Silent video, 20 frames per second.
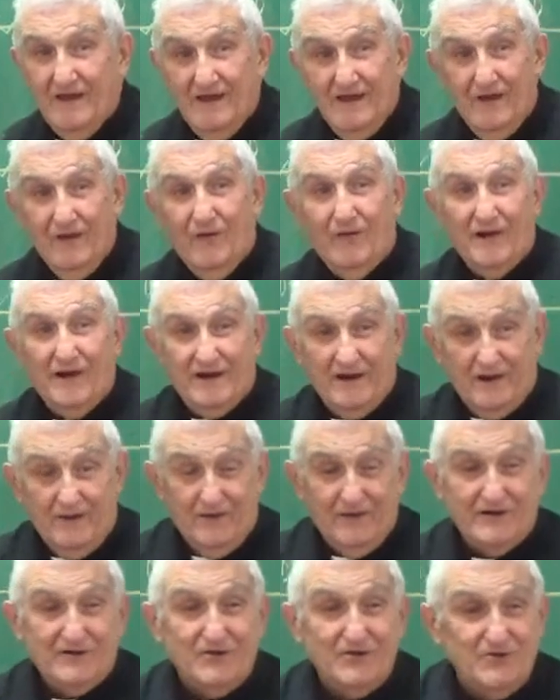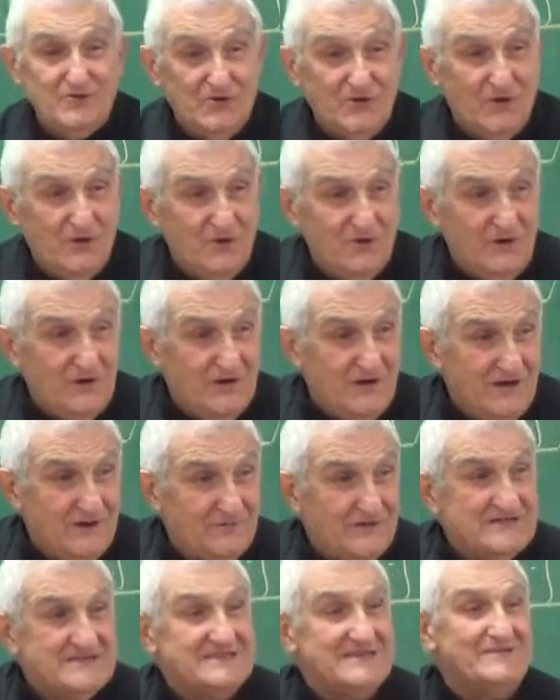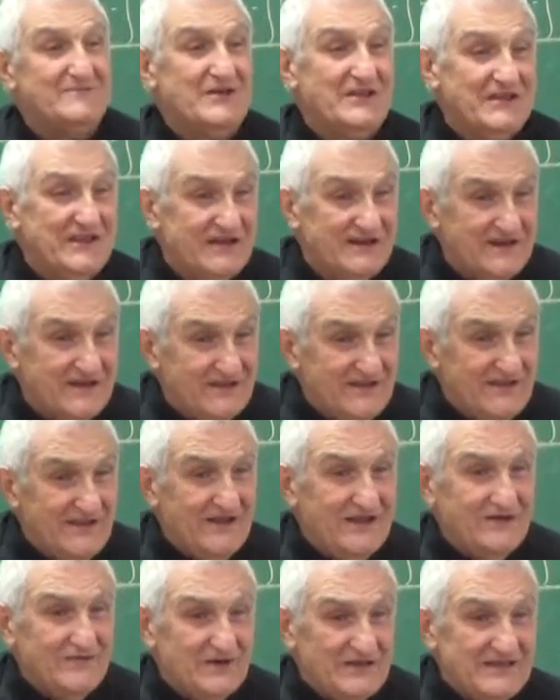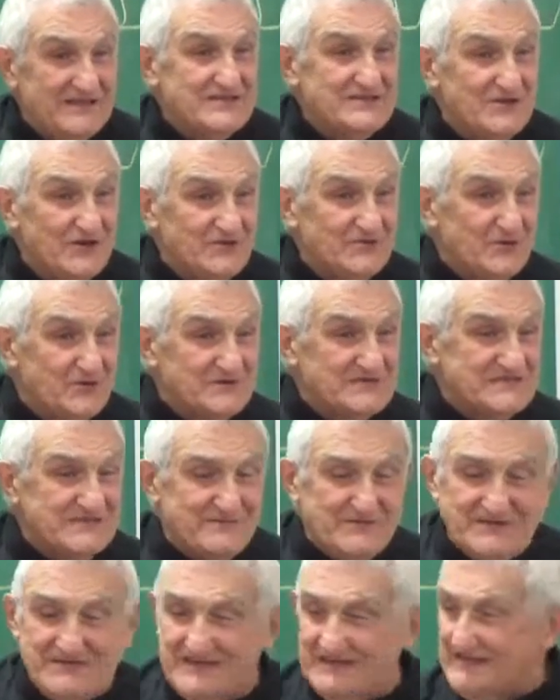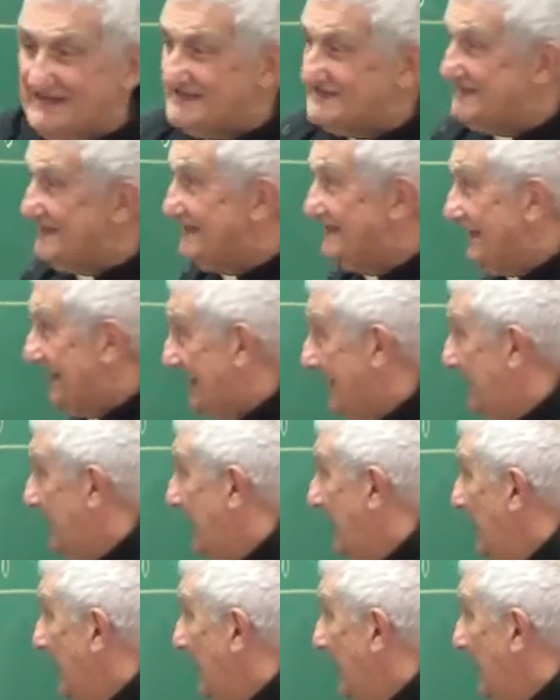where do you go? What seminarian? What is your seminary, etc.